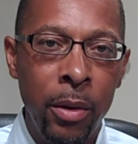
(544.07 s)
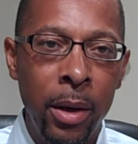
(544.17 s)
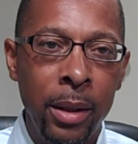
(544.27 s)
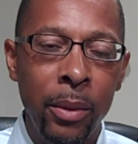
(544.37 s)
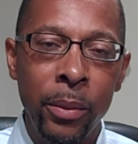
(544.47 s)

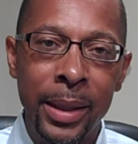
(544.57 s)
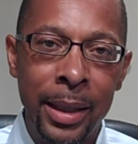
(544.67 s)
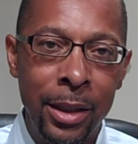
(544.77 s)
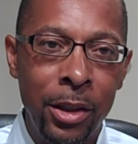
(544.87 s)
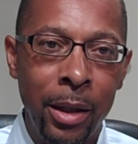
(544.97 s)
on. We
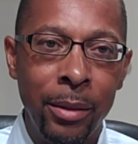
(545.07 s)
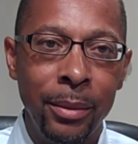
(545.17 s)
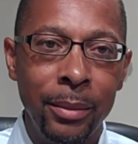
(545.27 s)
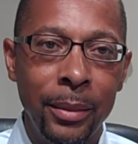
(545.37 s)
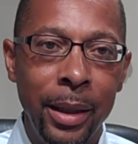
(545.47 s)
did so.
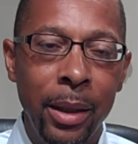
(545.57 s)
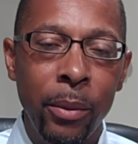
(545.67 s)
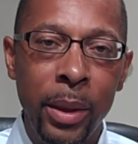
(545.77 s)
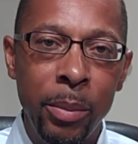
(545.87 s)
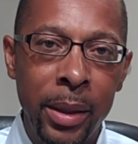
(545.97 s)

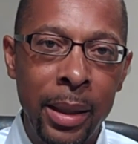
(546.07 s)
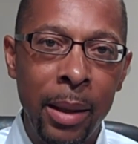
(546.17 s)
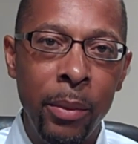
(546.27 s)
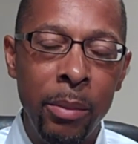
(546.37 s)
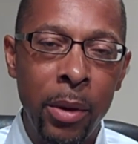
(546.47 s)
We put it
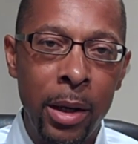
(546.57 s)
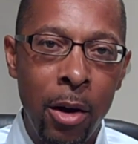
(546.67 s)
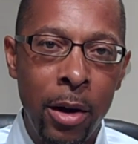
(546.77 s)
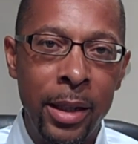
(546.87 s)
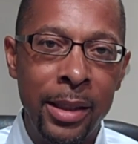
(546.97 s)
up. We brought
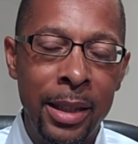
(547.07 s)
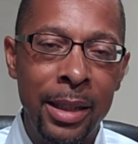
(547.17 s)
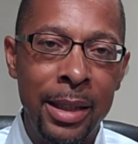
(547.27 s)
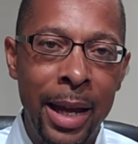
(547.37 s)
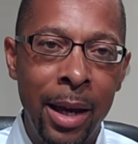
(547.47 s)
artists
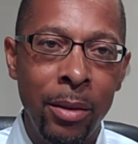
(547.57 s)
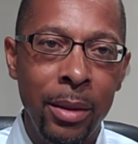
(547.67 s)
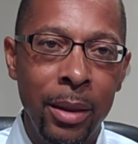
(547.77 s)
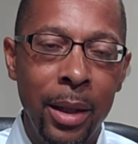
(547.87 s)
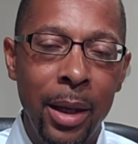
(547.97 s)
into town.
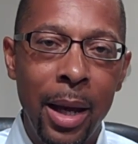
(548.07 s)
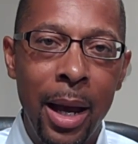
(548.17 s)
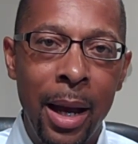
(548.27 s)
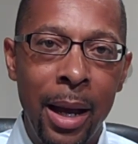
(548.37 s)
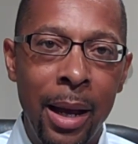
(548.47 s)

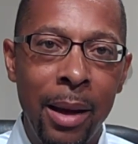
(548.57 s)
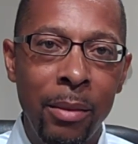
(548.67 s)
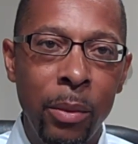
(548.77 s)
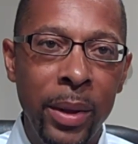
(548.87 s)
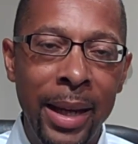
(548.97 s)

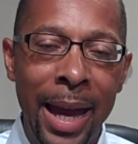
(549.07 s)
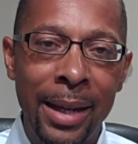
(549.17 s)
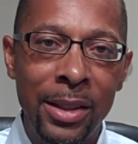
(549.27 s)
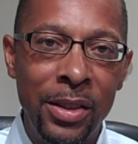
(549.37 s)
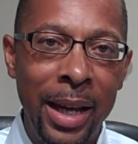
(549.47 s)
We had
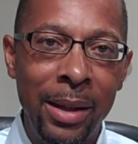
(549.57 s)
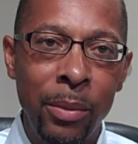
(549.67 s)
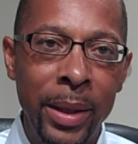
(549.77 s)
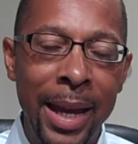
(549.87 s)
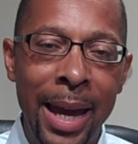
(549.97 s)
a set.
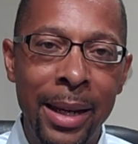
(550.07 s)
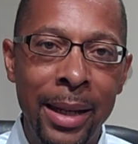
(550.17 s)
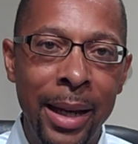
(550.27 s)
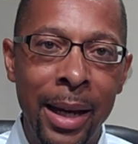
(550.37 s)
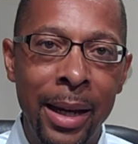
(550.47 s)
We had
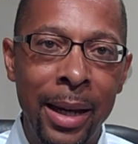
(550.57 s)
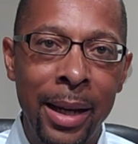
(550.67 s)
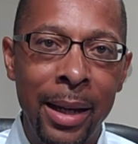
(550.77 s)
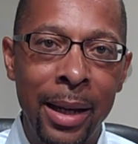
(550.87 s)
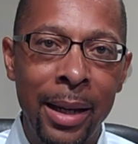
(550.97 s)

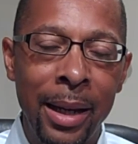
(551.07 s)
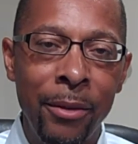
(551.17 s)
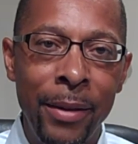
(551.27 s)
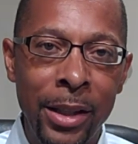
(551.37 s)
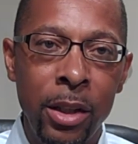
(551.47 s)
a
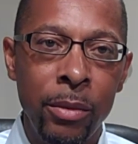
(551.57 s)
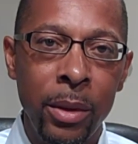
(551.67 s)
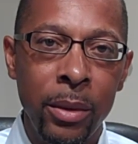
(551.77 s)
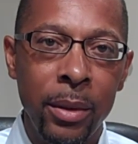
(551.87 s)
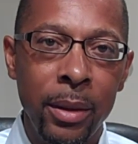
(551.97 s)

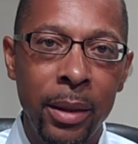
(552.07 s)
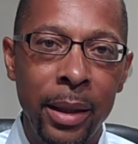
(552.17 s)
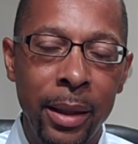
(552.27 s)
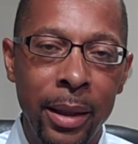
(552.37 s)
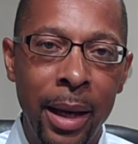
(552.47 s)
festival
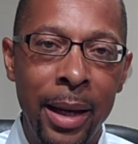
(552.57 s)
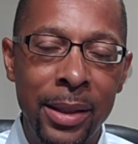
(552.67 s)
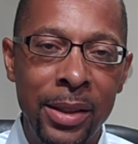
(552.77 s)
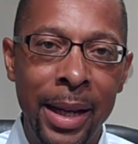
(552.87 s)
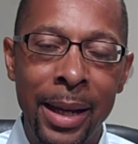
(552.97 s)

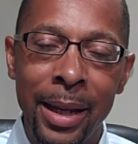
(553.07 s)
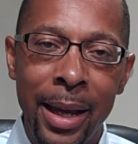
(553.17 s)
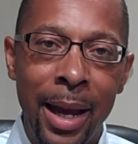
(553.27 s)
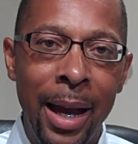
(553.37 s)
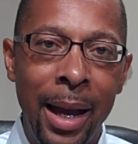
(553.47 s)
set.
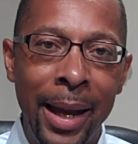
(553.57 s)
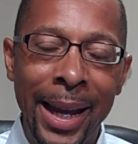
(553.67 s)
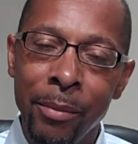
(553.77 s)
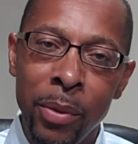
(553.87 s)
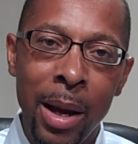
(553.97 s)

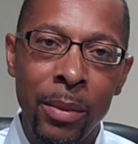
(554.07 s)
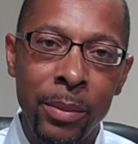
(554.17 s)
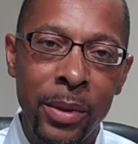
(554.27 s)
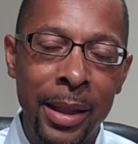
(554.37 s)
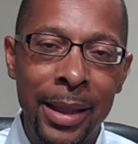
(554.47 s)
And
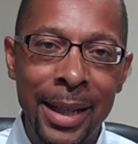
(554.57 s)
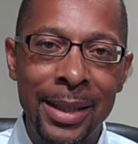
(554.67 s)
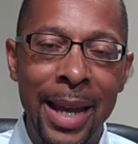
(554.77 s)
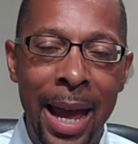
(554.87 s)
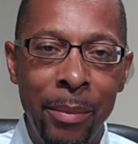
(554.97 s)
problems and
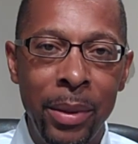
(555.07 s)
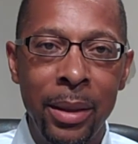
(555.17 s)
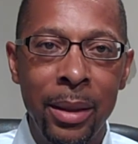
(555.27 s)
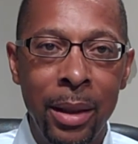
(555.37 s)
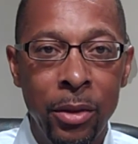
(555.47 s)
things happen,
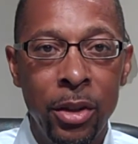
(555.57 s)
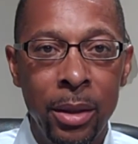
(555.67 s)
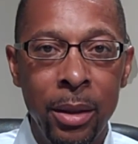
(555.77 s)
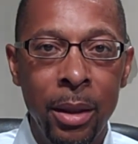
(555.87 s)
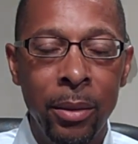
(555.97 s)
Elgin,
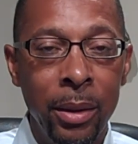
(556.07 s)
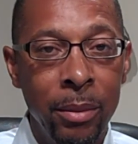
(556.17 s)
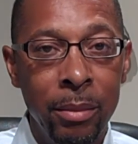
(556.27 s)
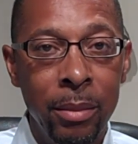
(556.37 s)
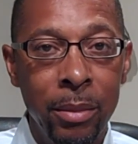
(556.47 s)
you know, and
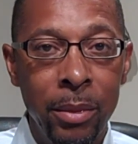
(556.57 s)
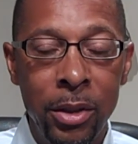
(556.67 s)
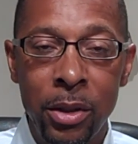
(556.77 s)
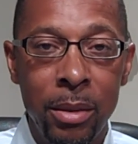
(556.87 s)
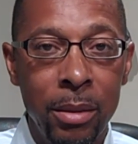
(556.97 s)
we
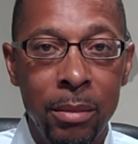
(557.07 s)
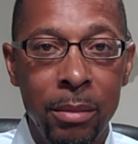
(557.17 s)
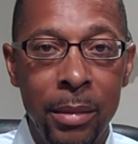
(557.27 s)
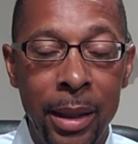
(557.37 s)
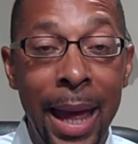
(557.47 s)
just,
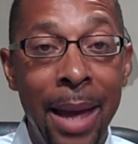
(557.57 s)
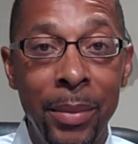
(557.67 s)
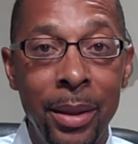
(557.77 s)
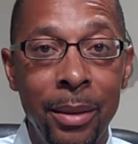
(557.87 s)
it happened.